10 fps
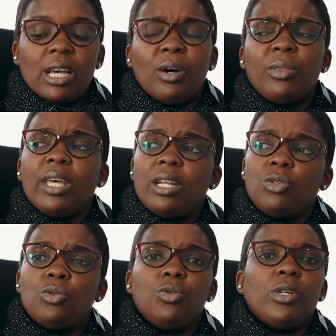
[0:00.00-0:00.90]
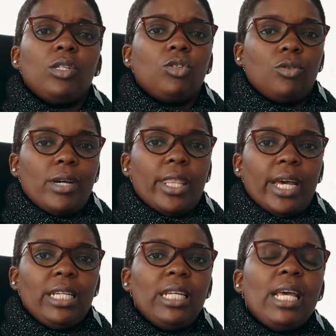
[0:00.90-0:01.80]
How then do you ensure
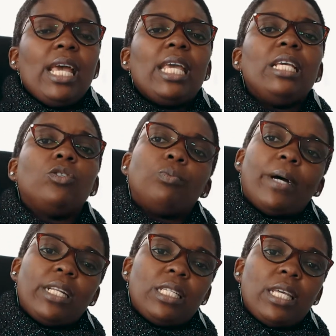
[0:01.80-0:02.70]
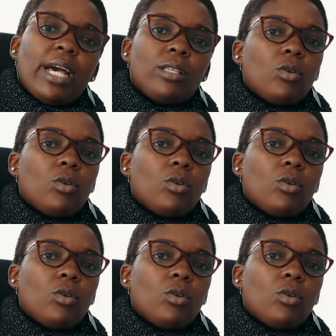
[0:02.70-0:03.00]
that each party has